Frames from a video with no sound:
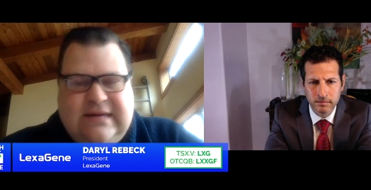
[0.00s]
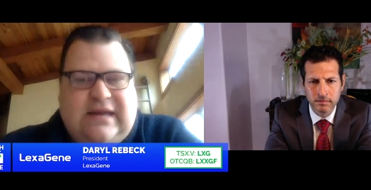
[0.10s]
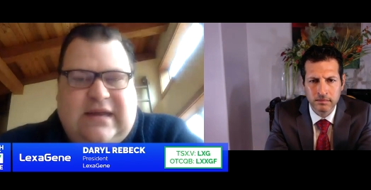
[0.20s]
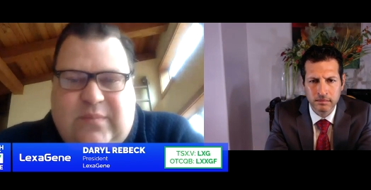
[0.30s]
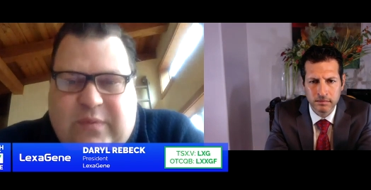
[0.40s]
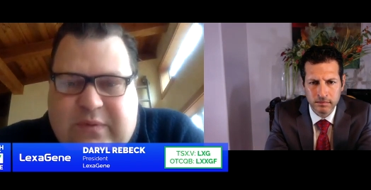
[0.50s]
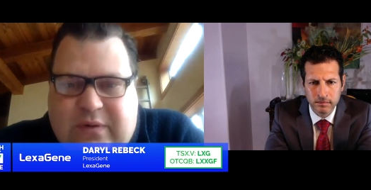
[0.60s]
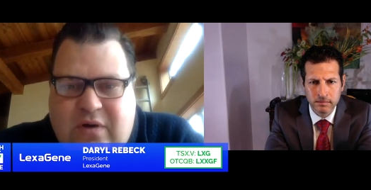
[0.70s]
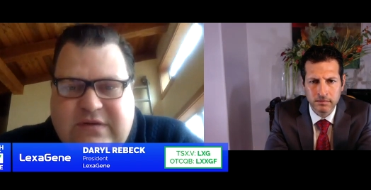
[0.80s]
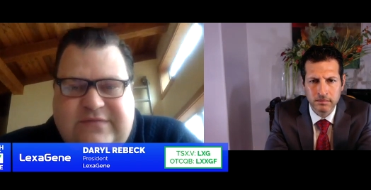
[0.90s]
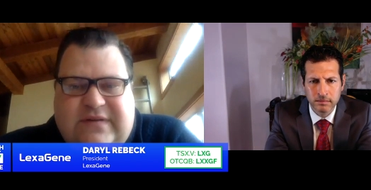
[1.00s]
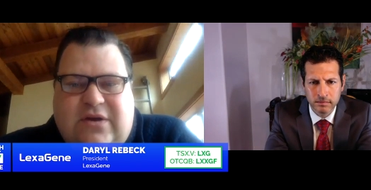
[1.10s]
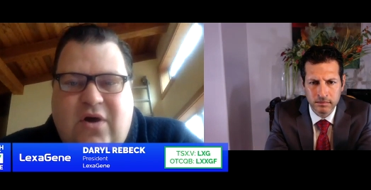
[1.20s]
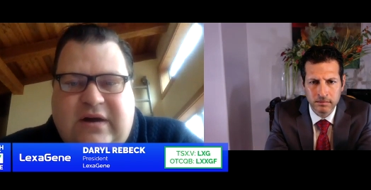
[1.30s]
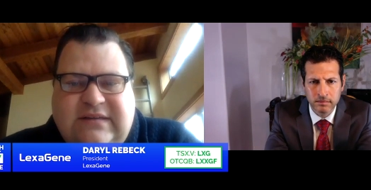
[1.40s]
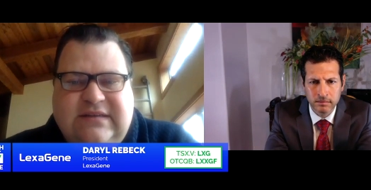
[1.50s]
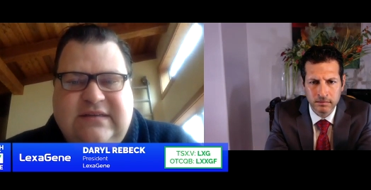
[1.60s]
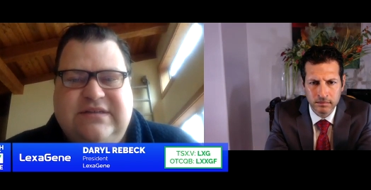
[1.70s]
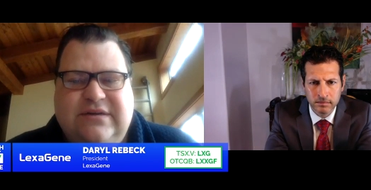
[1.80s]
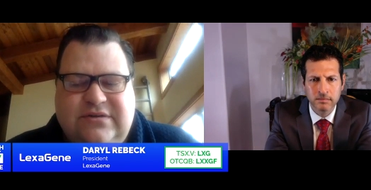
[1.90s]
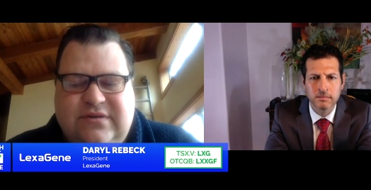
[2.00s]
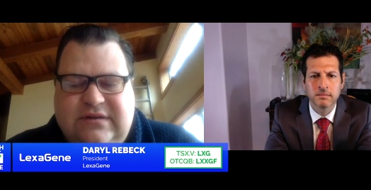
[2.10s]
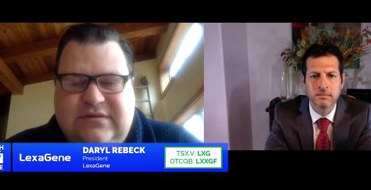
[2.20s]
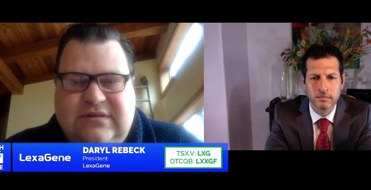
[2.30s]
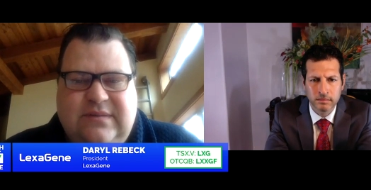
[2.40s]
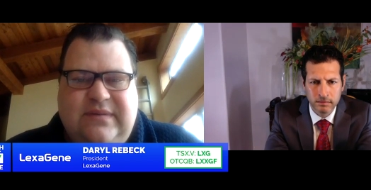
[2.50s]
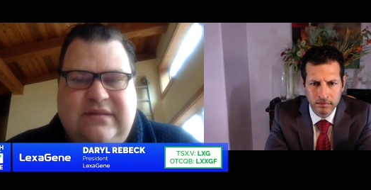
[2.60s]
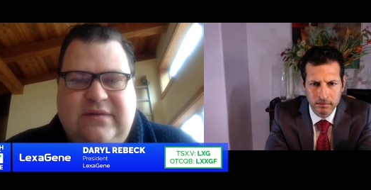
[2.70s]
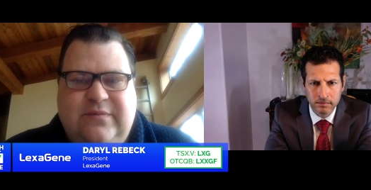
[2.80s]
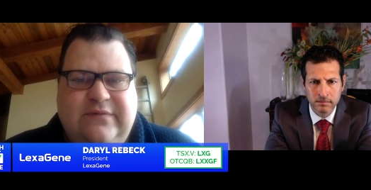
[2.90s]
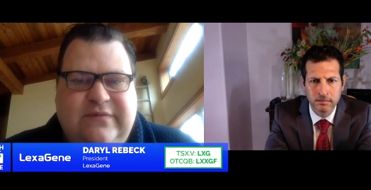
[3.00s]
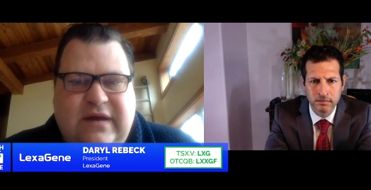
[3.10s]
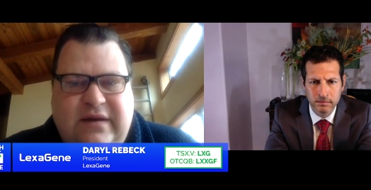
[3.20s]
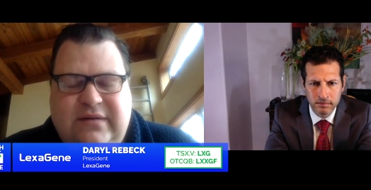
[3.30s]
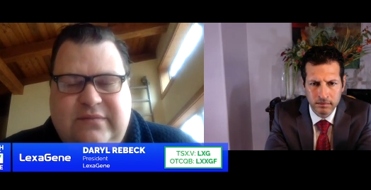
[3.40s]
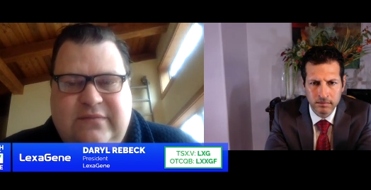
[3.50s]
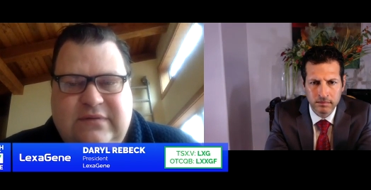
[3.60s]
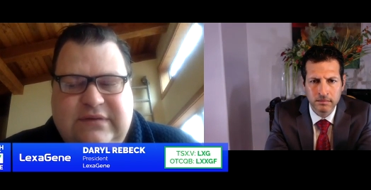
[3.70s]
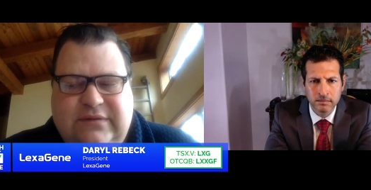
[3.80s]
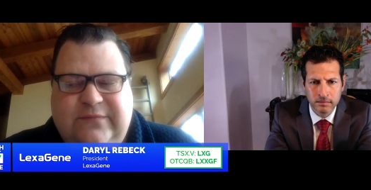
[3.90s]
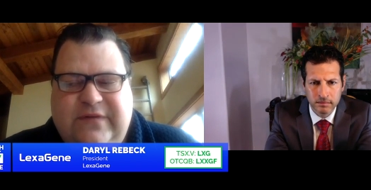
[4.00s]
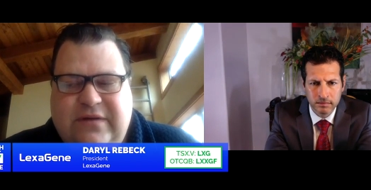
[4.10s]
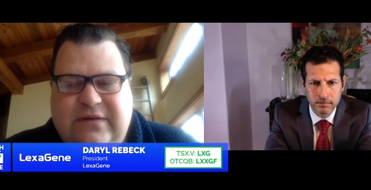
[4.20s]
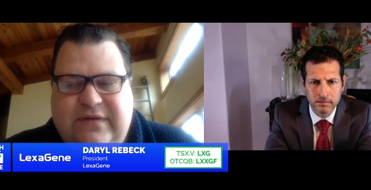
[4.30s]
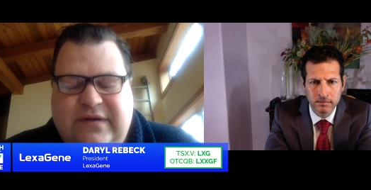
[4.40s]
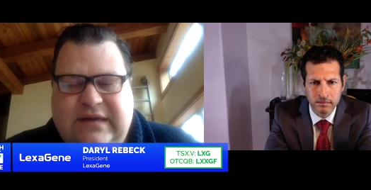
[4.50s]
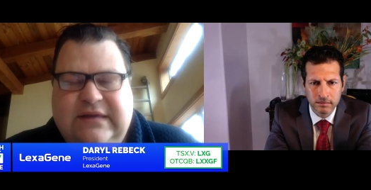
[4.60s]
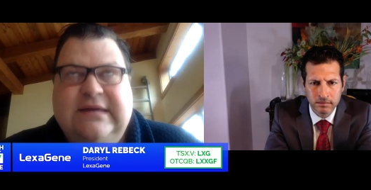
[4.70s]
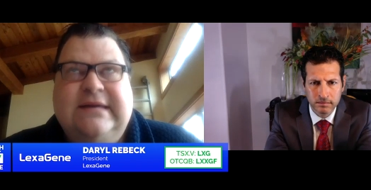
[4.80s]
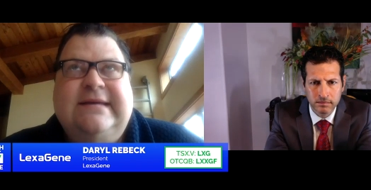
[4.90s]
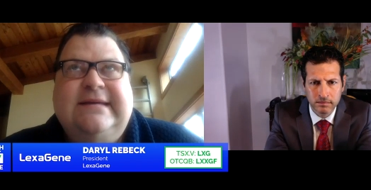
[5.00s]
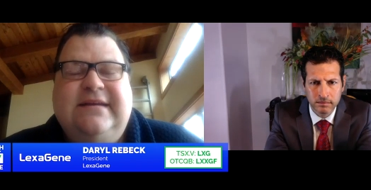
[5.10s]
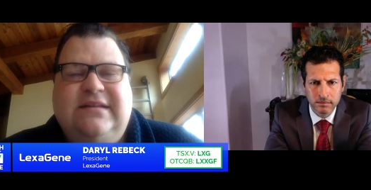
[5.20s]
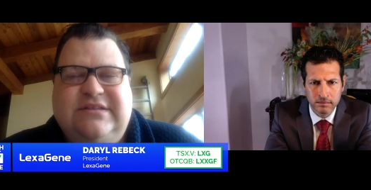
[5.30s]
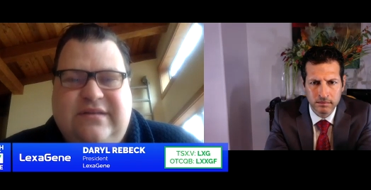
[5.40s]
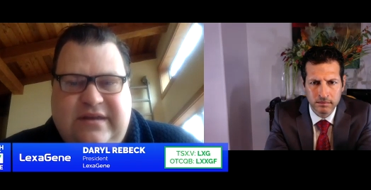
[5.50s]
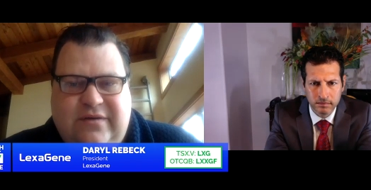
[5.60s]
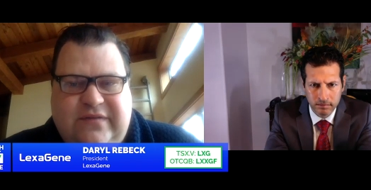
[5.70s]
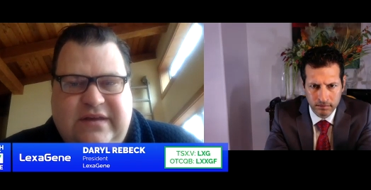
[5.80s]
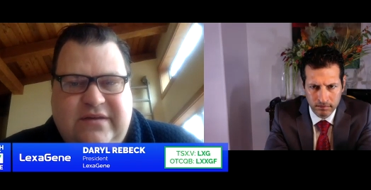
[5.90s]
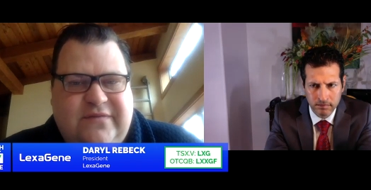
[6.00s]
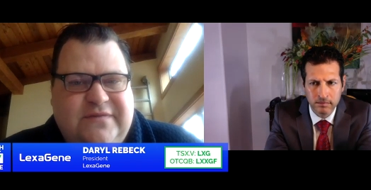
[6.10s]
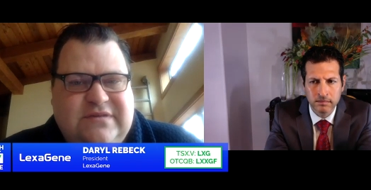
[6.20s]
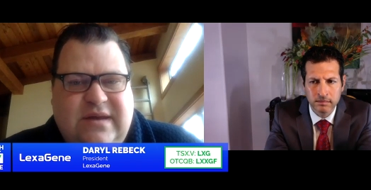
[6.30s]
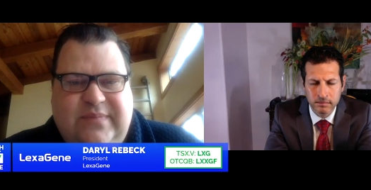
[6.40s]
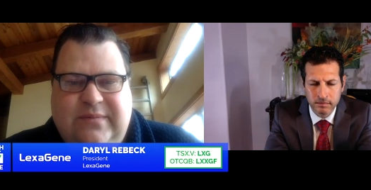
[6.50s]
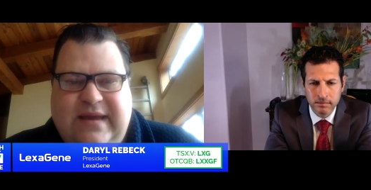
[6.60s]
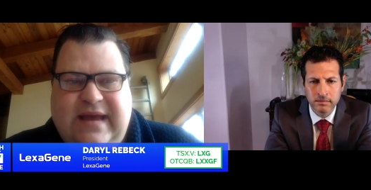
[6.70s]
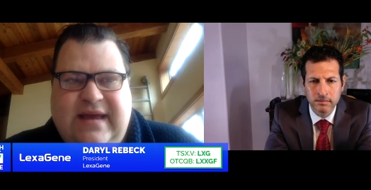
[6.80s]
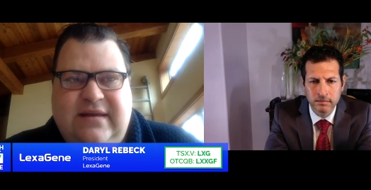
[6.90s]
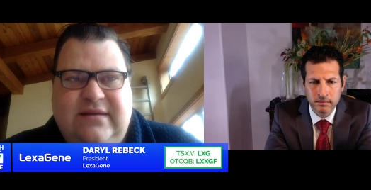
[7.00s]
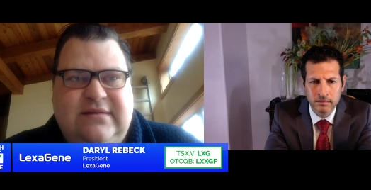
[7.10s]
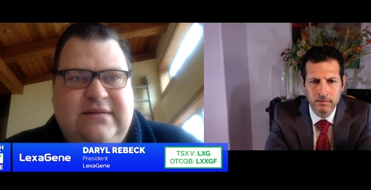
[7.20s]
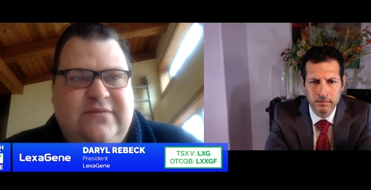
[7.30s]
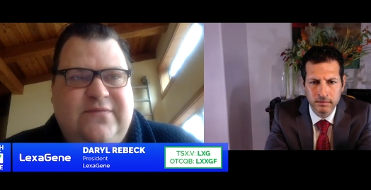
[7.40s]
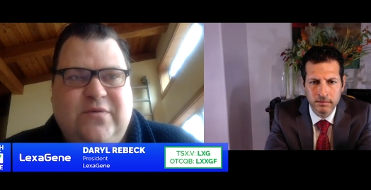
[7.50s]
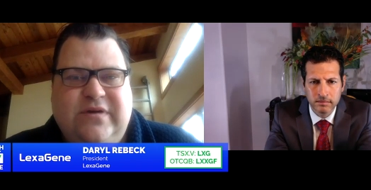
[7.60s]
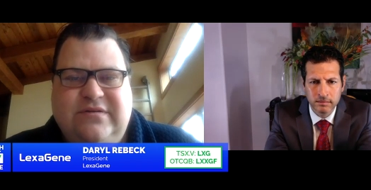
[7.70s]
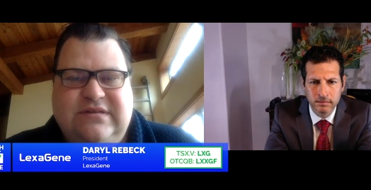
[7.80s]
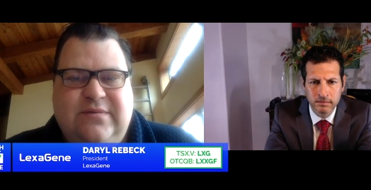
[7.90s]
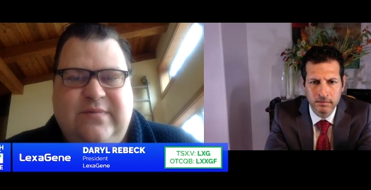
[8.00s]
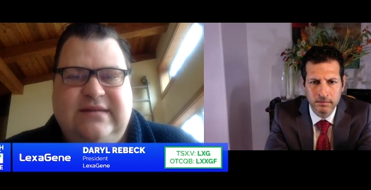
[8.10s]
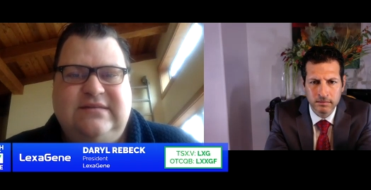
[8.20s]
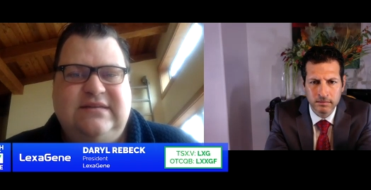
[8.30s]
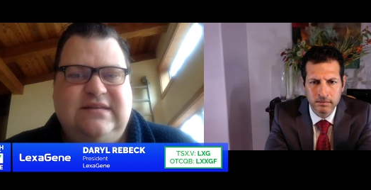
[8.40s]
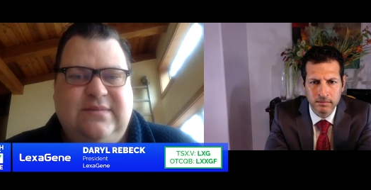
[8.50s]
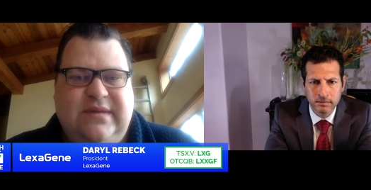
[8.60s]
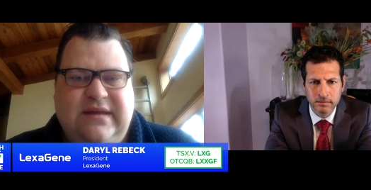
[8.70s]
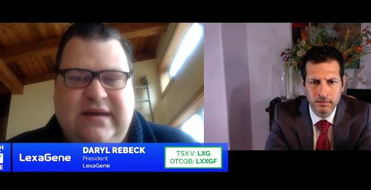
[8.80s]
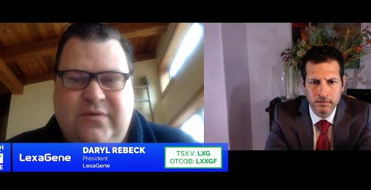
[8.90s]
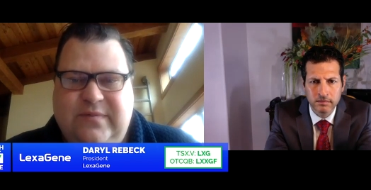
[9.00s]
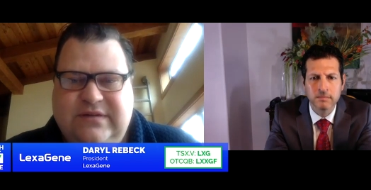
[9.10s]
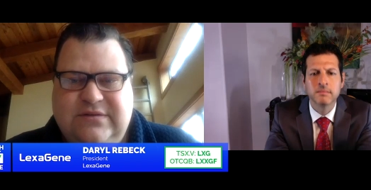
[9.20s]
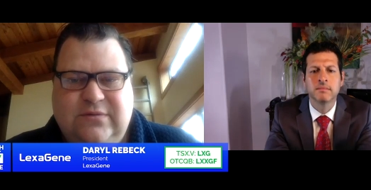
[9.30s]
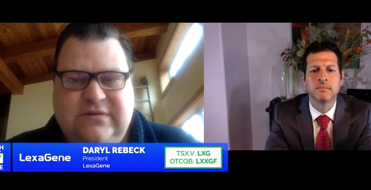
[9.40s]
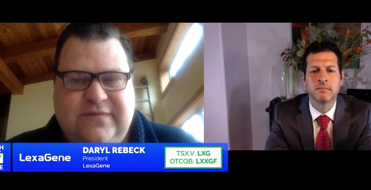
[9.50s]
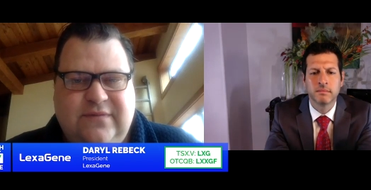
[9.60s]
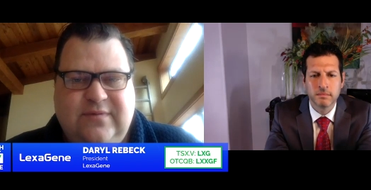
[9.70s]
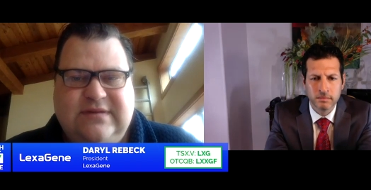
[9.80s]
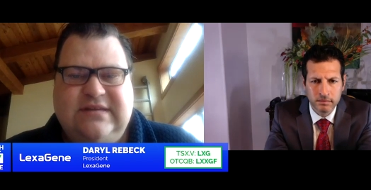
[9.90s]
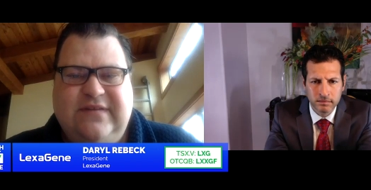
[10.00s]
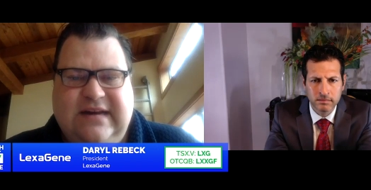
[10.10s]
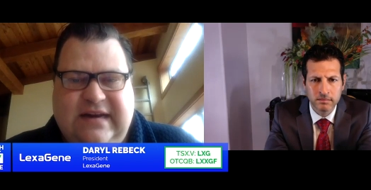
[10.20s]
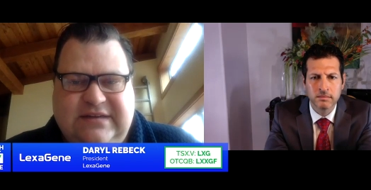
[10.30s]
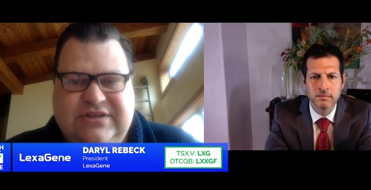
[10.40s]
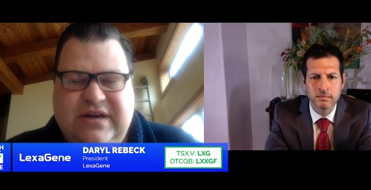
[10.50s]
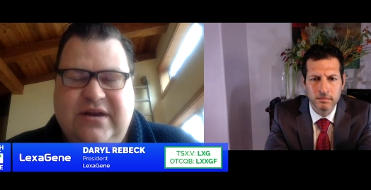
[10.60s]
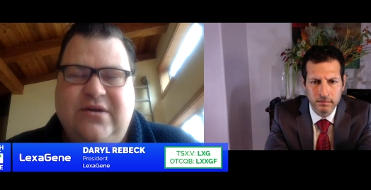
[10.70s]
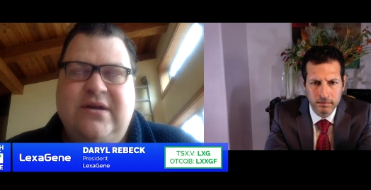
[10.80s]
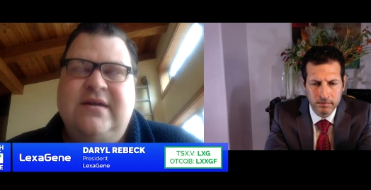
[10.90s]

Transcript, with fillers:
Speaker 1: Um, but we're always very cognizant of share structure, something that we've done, you know, very, very diligently over the year. The first company we had, you know, four years in, we had sixty million out. We sold it for three seventy-nine a share.